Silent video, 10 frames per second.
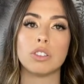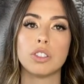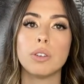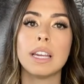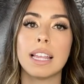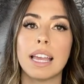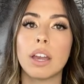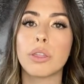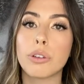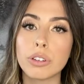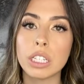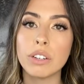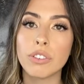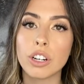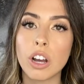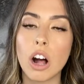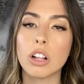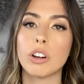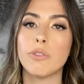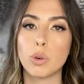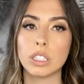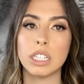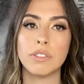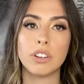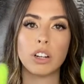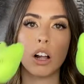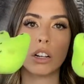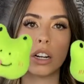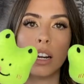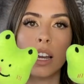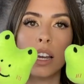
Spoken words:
So you can get like 13 for a dollar, 14 for a dollar.